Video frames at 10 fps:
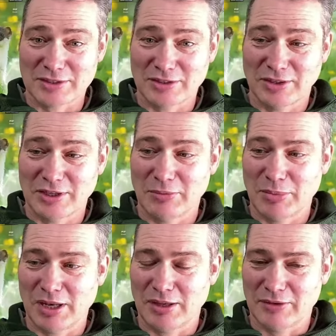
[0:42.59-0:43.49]
skull in a
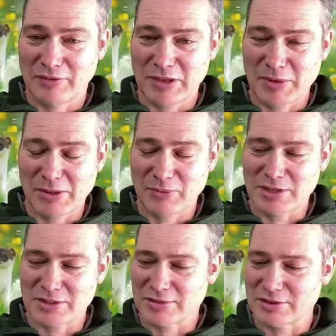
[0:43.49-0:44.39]
pellet, a female
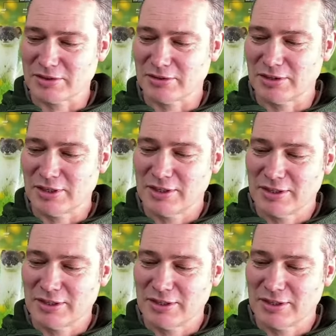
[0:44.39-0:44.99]
weasel skull.